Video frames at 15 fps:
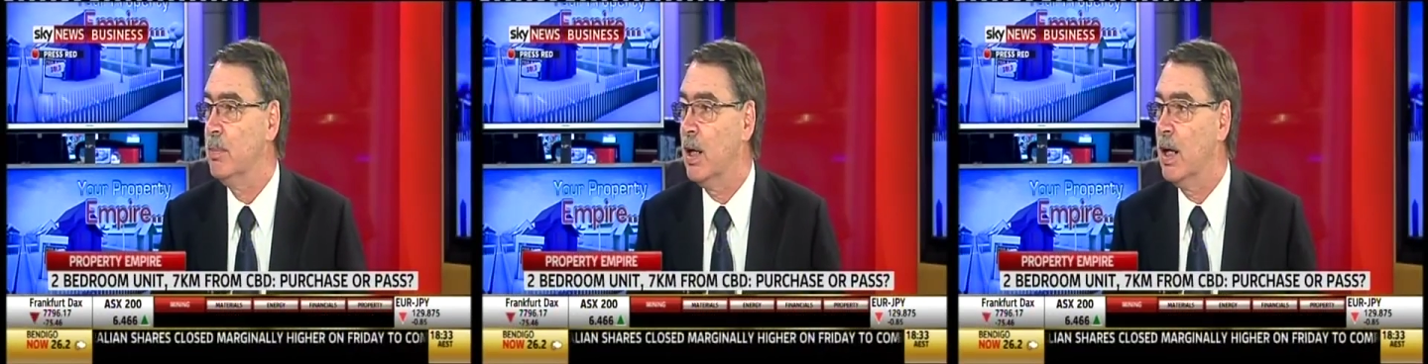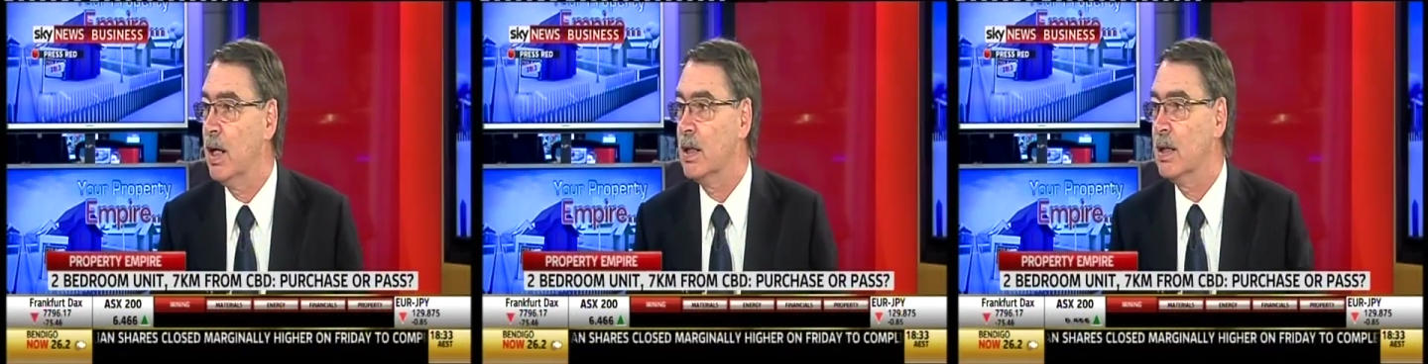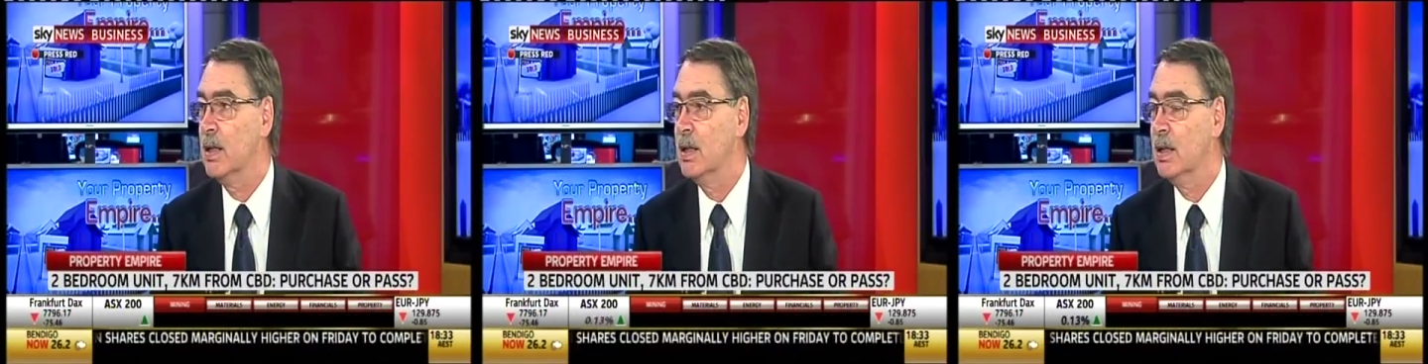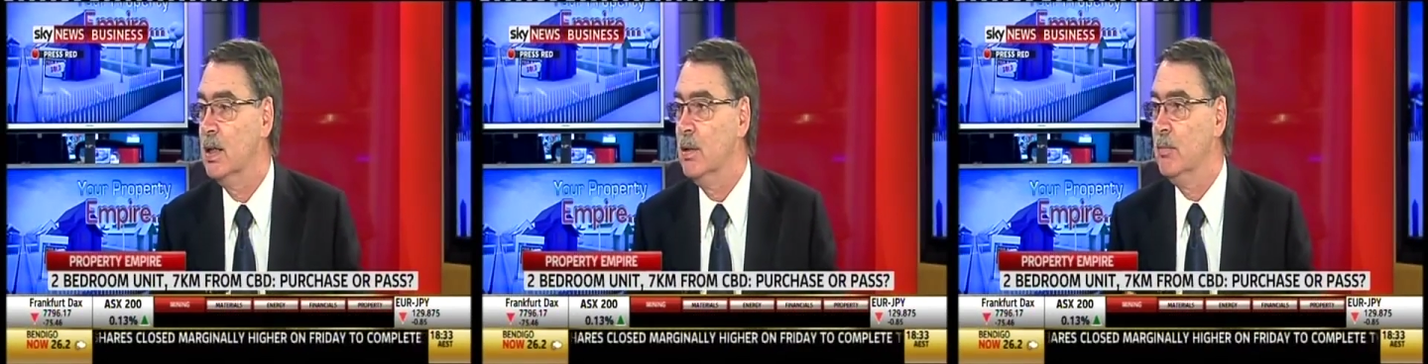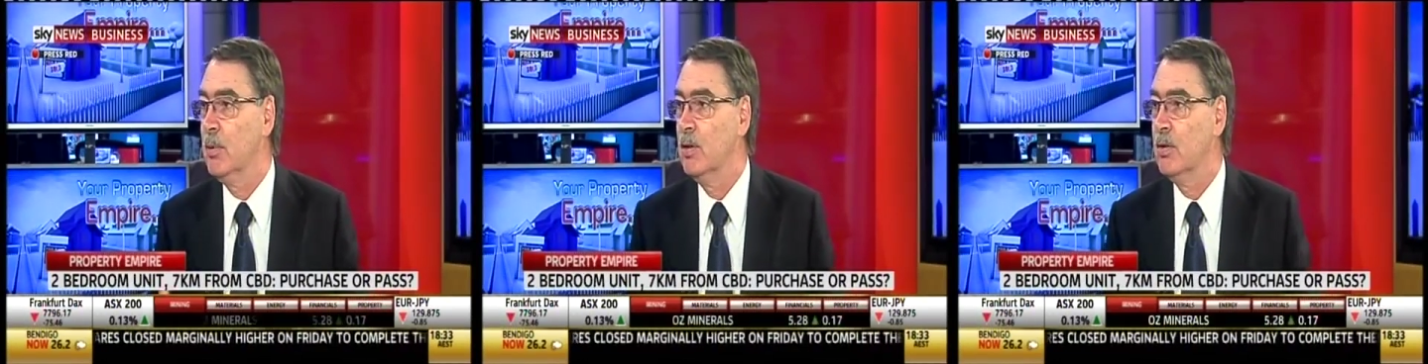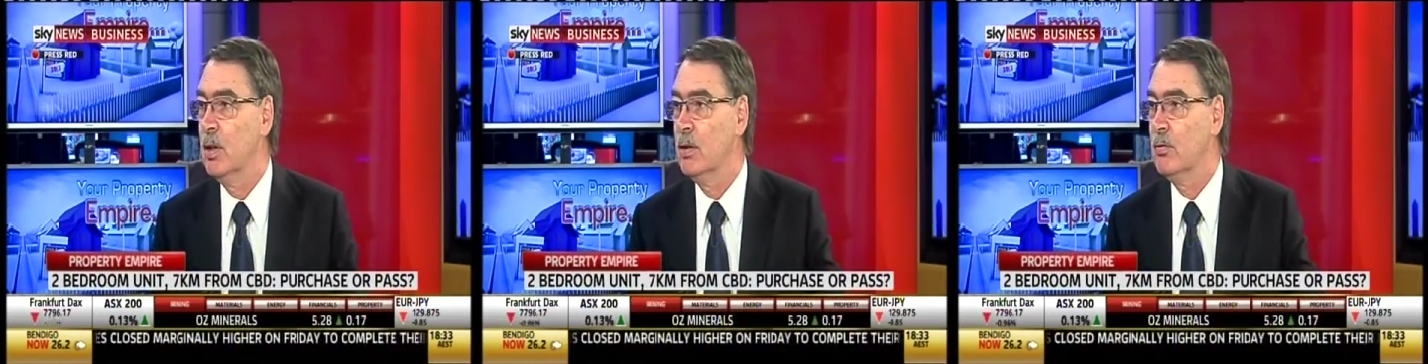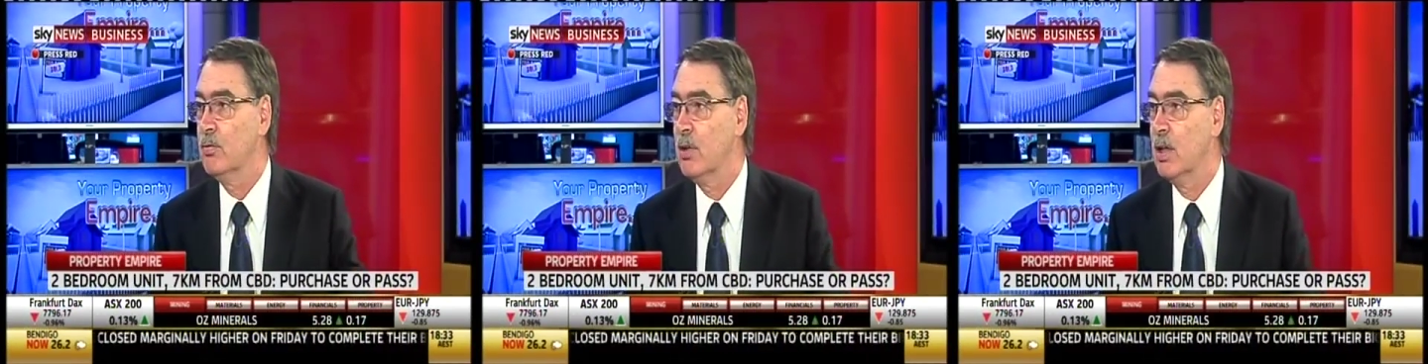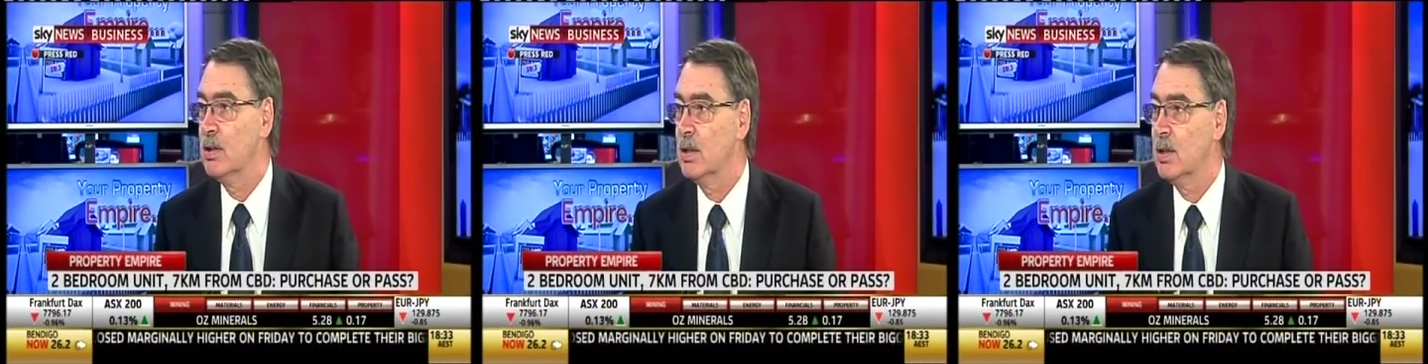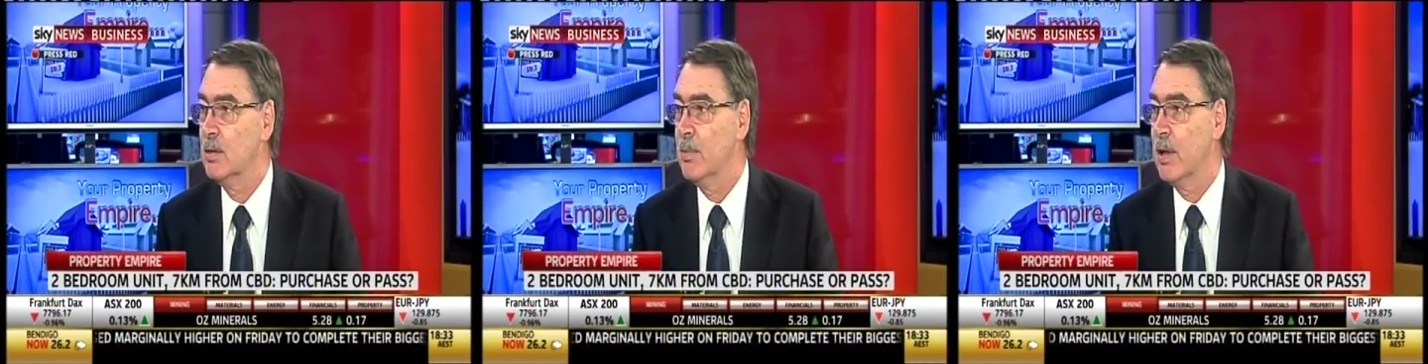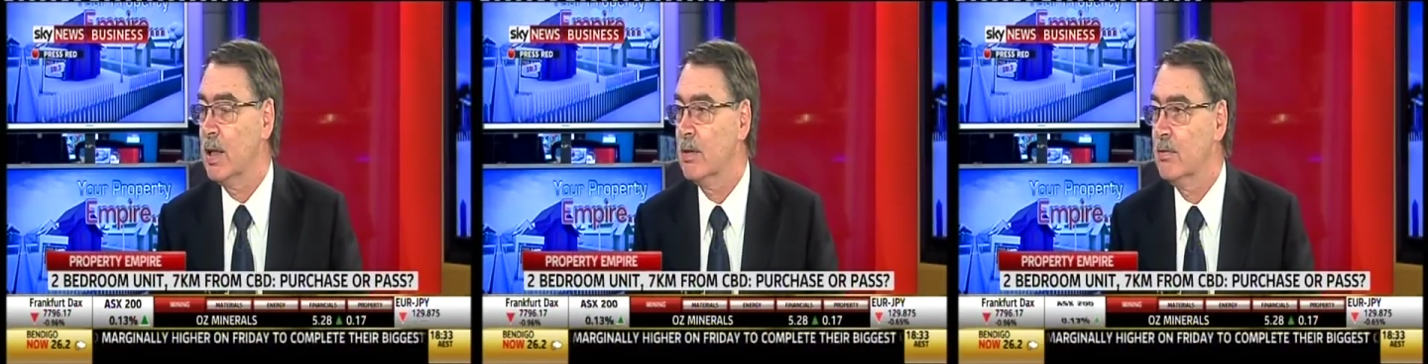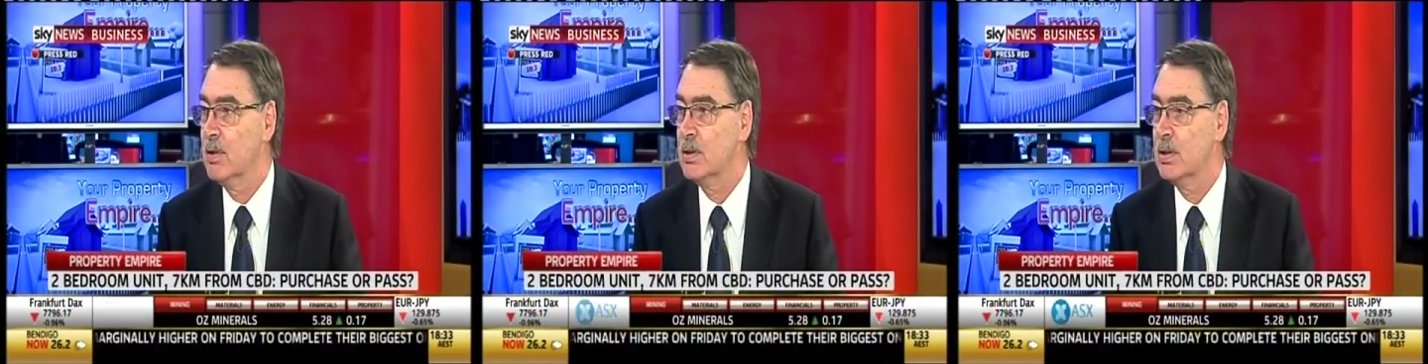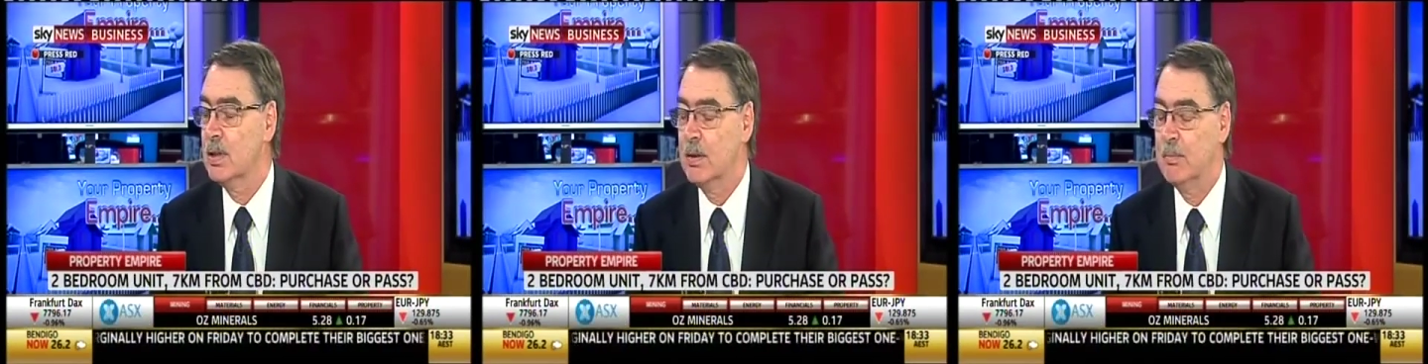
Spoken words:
parking both in the front and the back of it.